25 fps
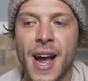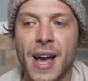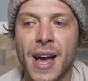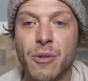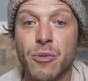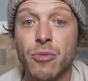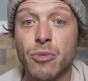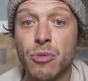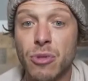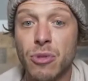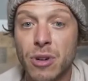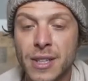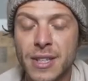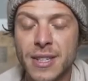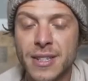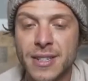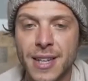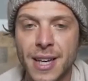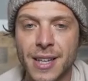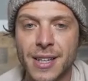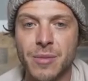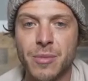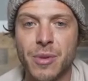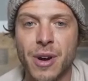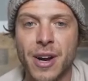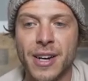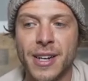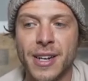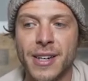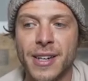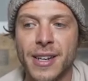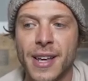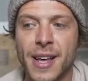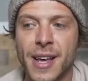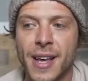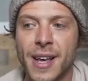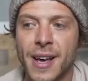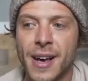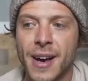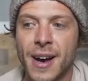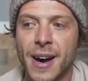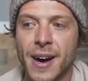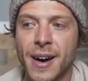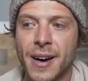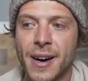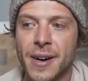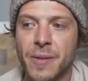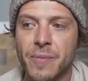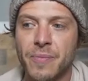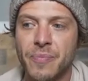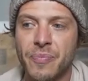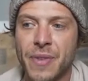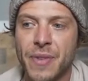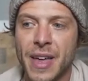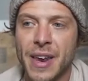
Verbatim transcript: and really celebrated. Um,